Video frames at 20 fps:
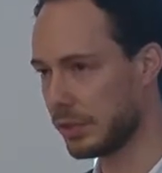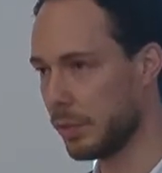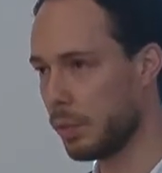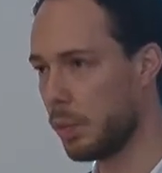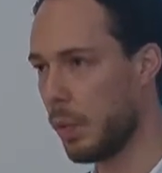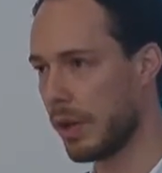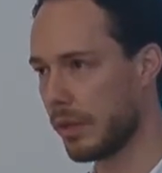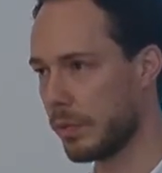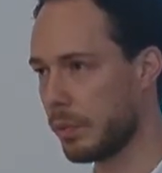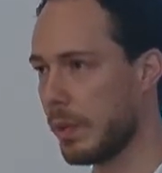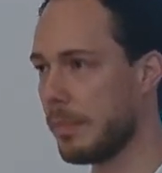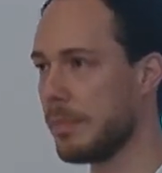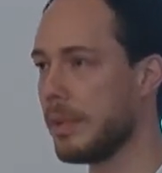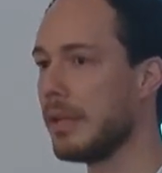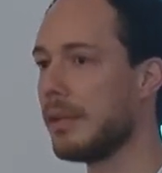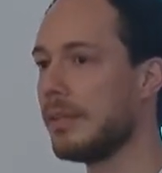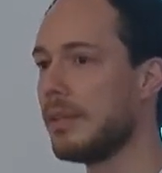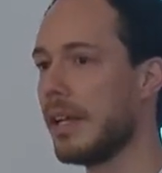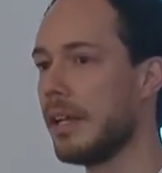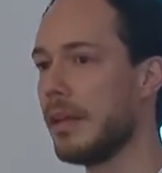what we
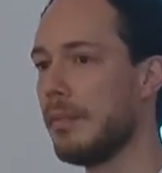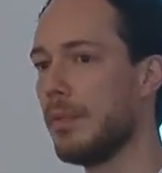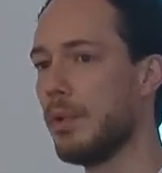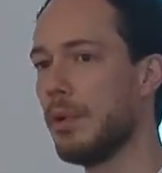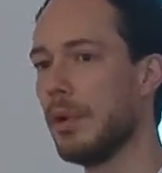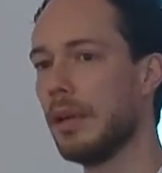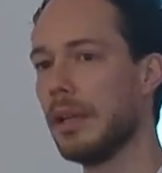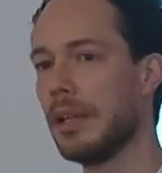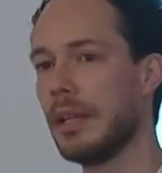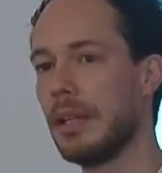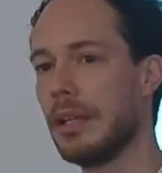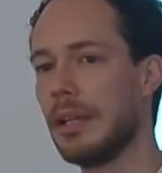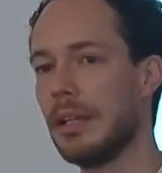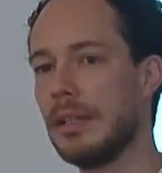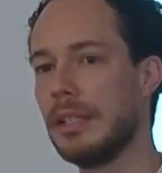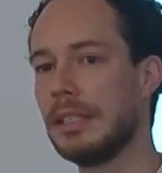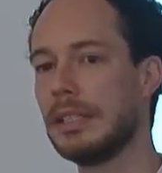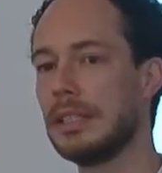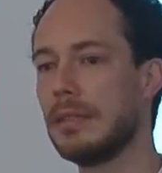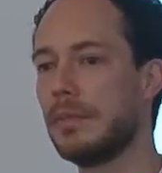build anymore.
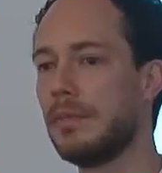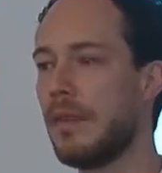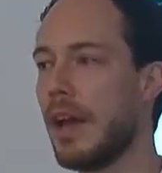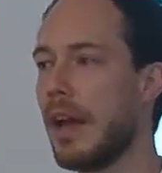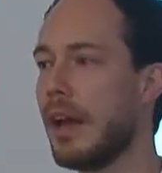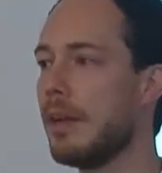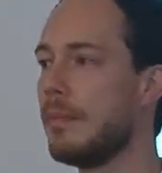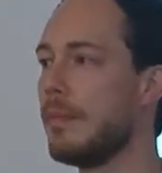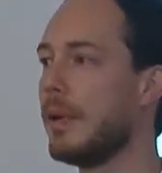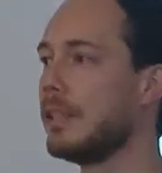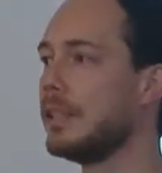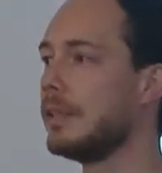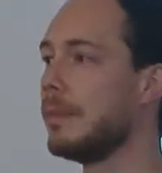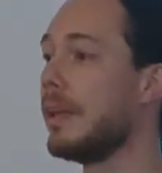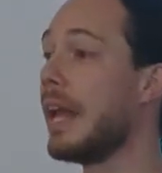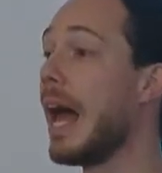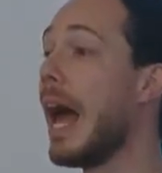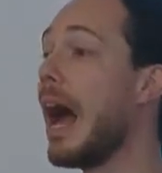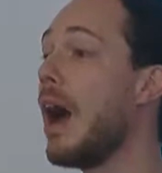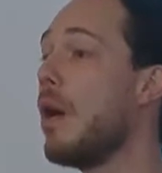This is very much
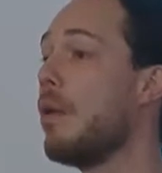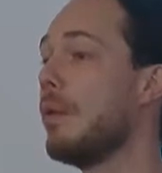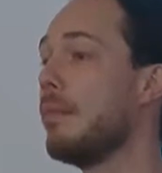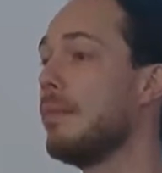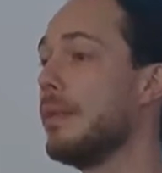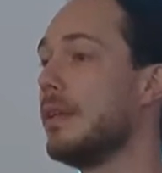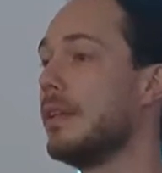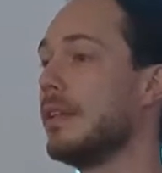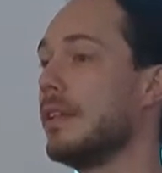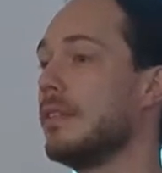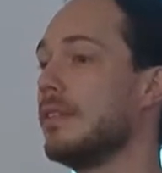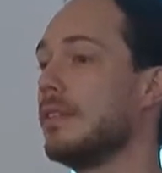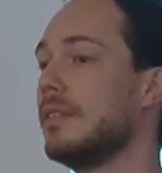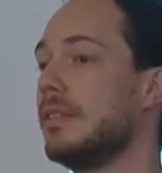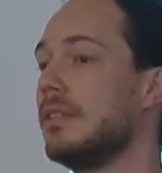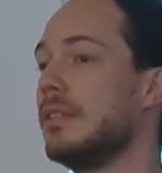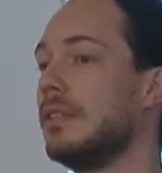about how we build it.